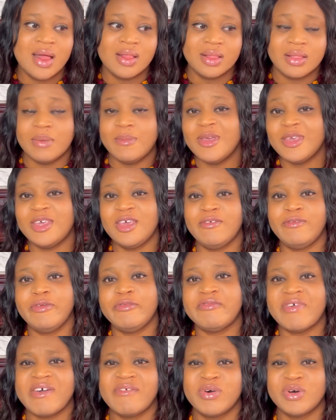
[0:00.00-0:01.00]
They may give you
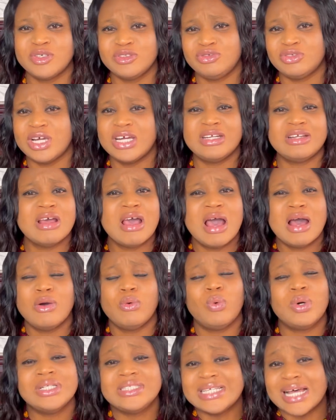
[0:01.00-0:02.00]
500,
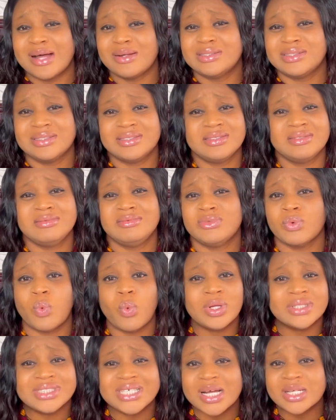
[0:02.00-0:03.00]
1,000,
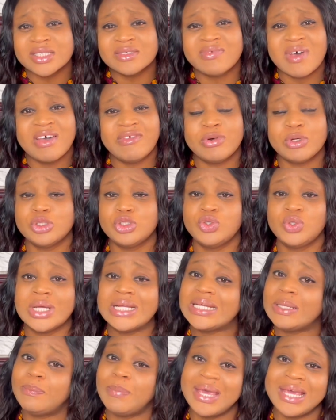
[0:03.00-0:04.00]
1,500,
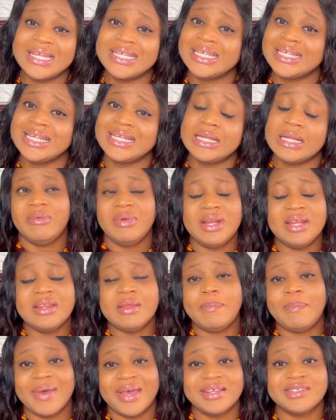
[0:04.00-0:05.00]
depending. It really
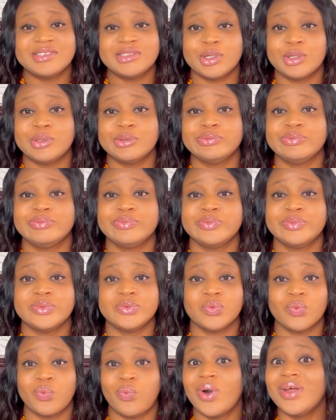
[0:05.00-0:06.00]
depends on
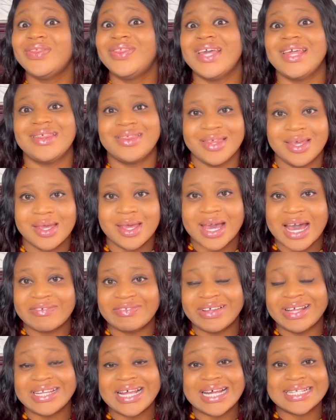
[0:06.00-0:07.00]
what they think
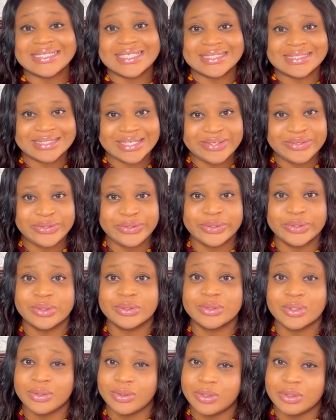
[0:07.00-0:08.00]
after assessing your
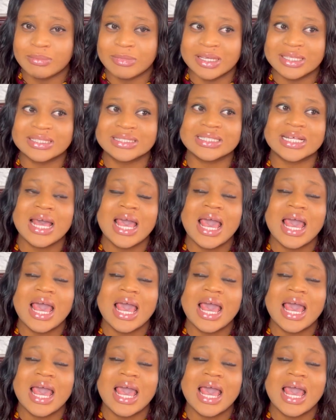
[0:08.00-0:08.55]
documents.